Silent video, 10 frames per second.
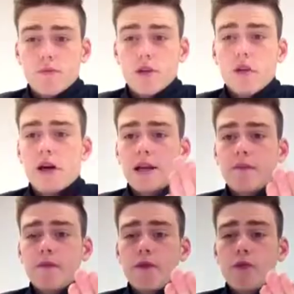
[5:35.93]

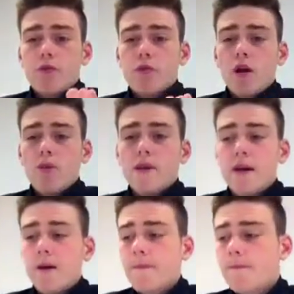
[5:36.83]
lightly throw the ball up in the
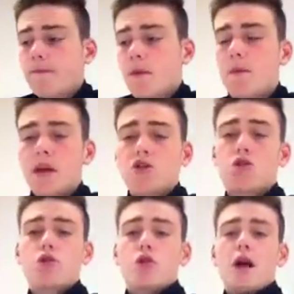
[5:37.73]
air. Make
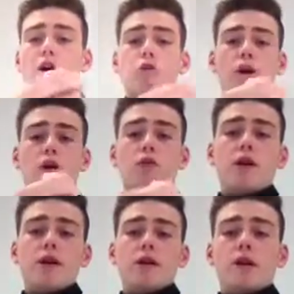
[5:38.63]
sure your
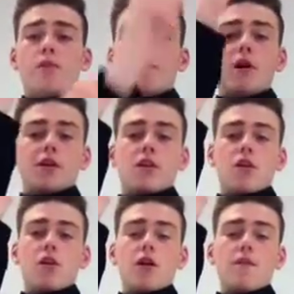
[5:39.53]
elbow is up nice and
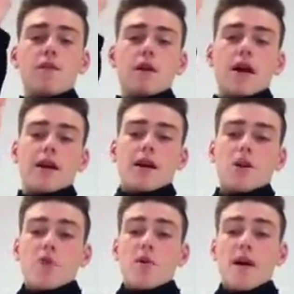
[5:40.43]
high and a
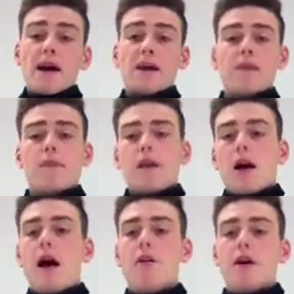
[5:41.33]
little bit back.
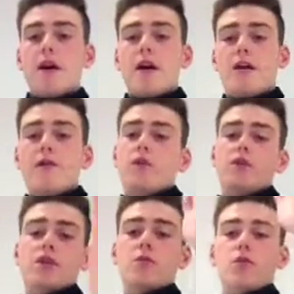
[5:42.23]
And then
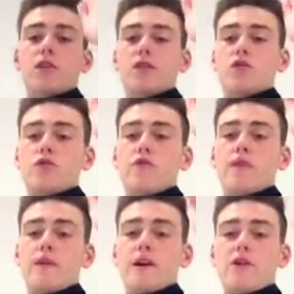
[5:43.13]
once the ball is sort
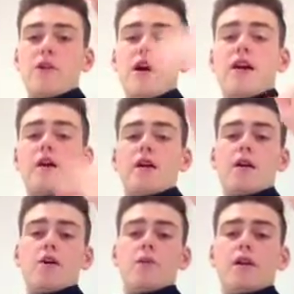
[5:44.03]
of about your head, a
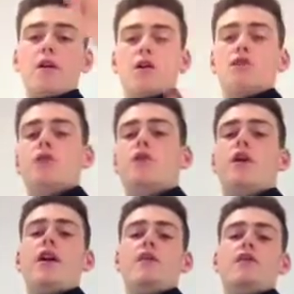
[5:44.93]
little bit high, taller than
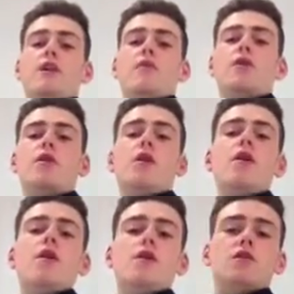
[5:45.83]
your head, you then want
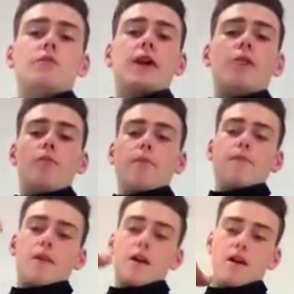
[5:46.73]
to spring
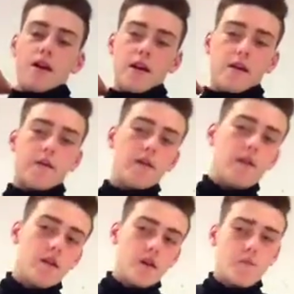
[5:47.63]
up and then
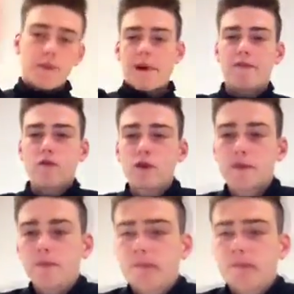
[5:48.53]
a big pat forward.